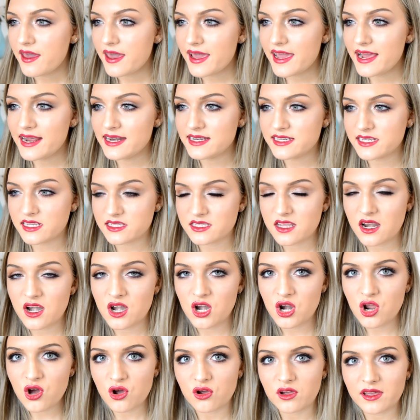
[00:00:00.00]
it doesn't
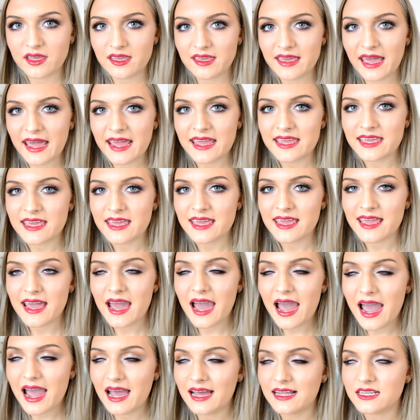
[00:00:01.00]
look cakey
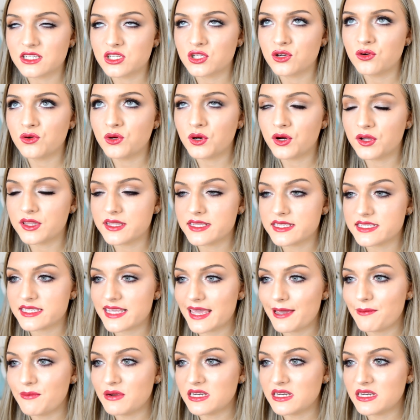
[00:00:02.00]
at all on the skin,